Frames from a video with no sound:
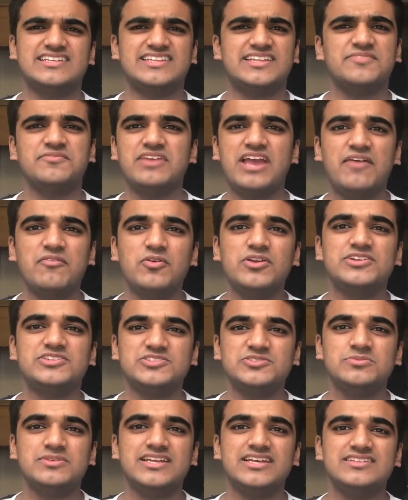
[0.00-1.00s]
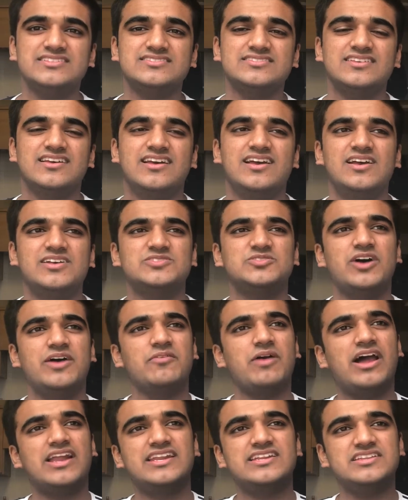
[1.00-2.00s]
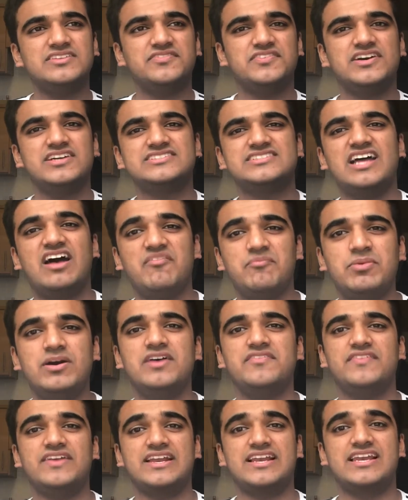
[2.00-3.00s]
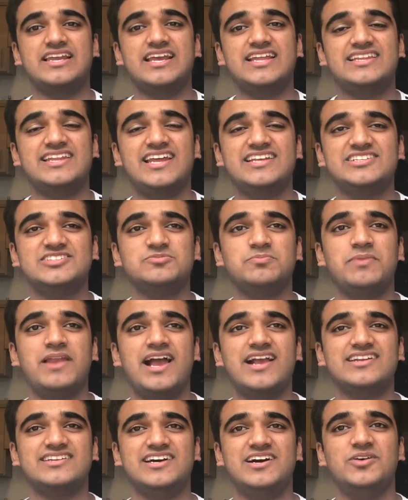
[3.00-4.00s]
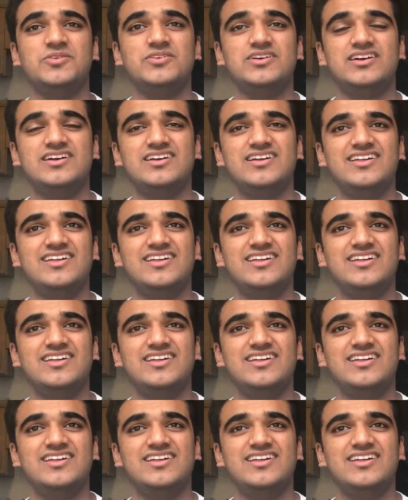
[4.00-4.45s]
I think we have only 2 minutes, so I did the first half perfectly, and then I just blanked out,